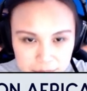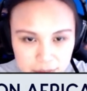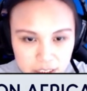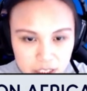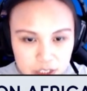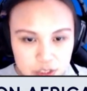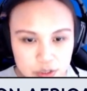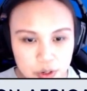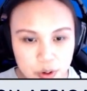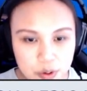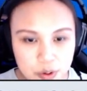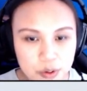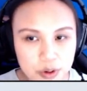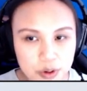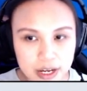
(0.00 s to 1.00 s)

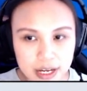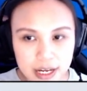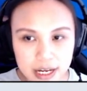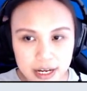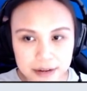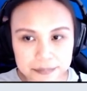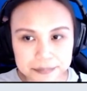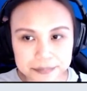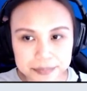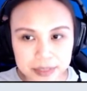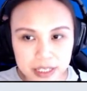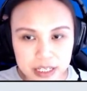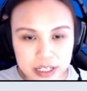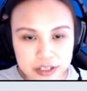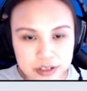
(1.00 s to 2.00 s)
So
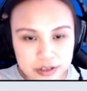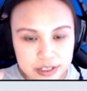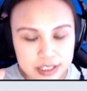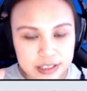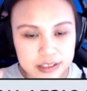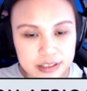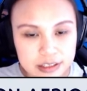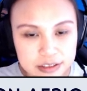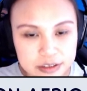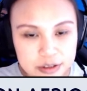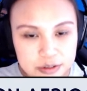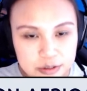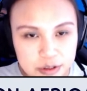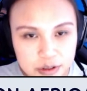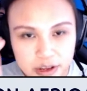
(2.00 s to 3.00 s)

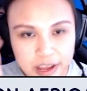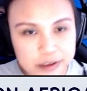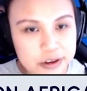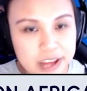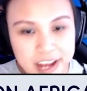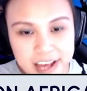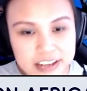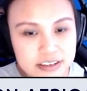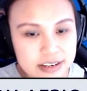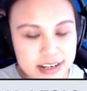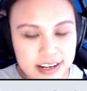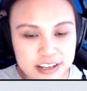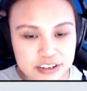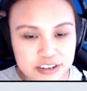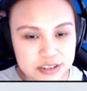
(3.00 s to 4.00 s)
so you can actually
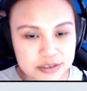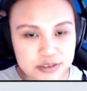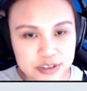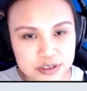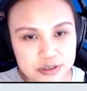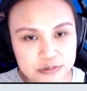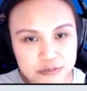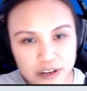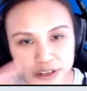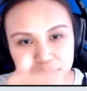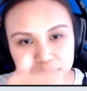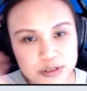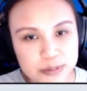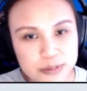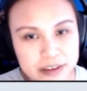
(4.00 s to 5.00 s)
like just run
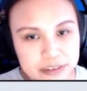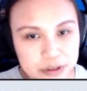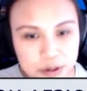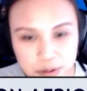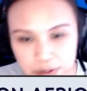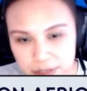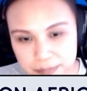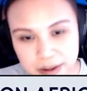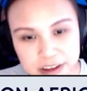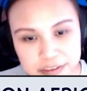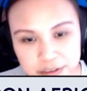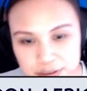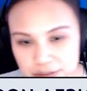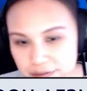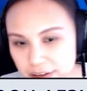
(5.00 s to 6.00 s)
those Python code in
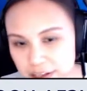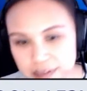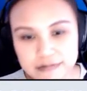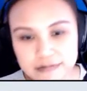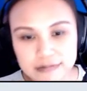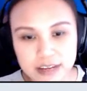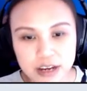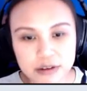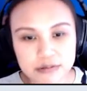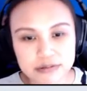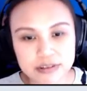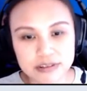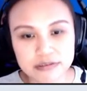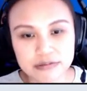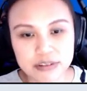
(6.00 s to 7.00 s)
Python to find out,
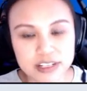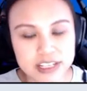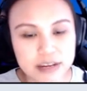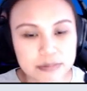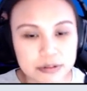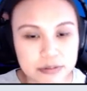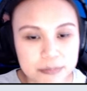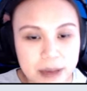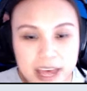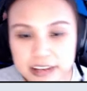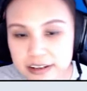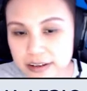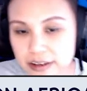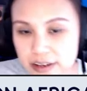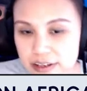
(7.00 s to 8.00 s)
for example,
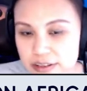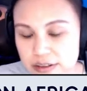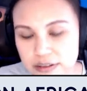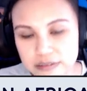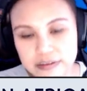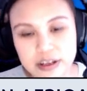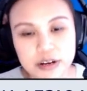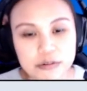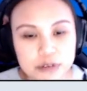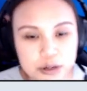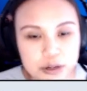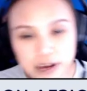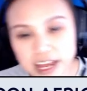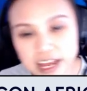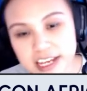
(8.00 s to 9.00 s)
pandas, or find a
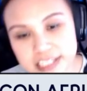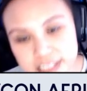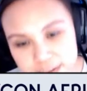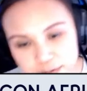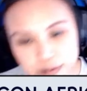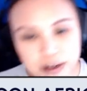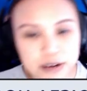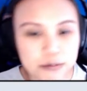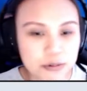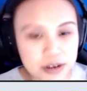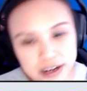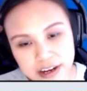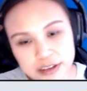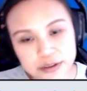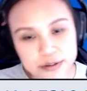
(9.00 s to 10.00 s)
request,
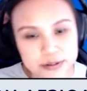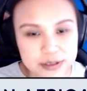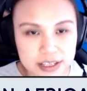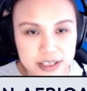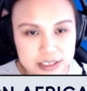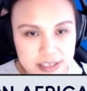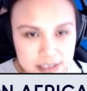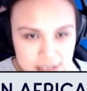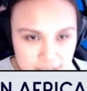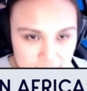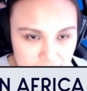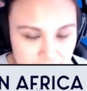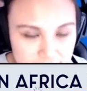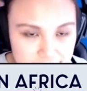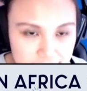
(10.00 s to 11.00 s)
where are those like sitting.